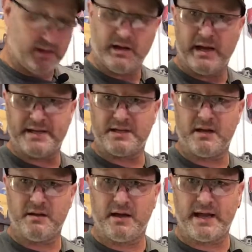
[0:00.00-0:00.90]
Has
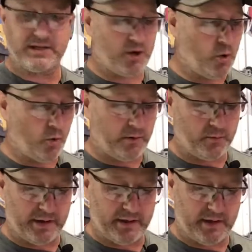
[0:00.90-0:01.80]
a cord
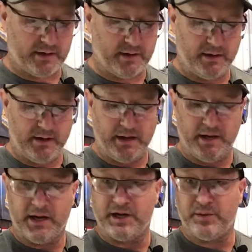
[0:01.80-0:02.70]
with it.
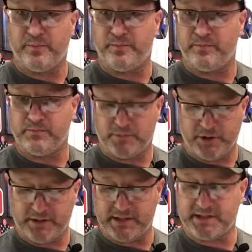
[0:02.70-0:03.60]
And you
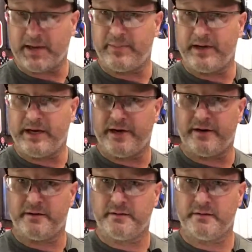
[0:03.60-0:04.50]
hook this up in
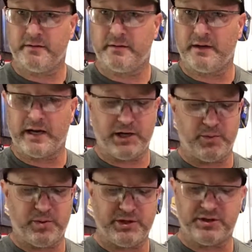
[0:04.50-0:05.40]
here and you
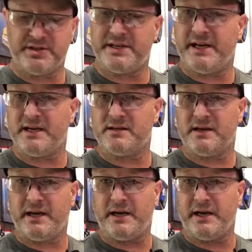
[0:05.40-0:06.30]
put your stick
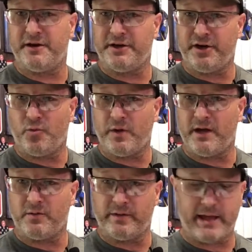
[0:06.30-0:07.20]
in here and you can
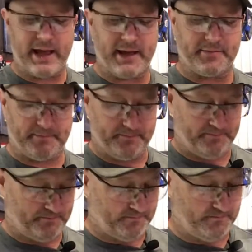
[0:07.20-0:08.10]
weld with that.
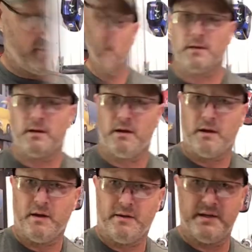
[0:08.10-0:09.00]

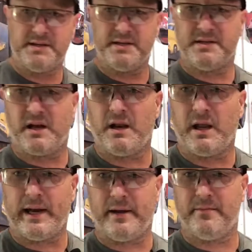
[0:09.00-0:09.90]
This is the
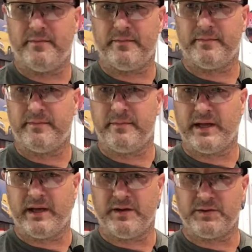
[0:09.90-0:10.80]
clamp that
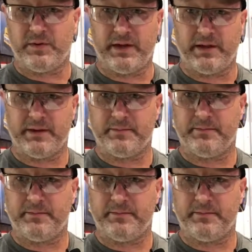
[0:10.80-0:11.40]
goes with it.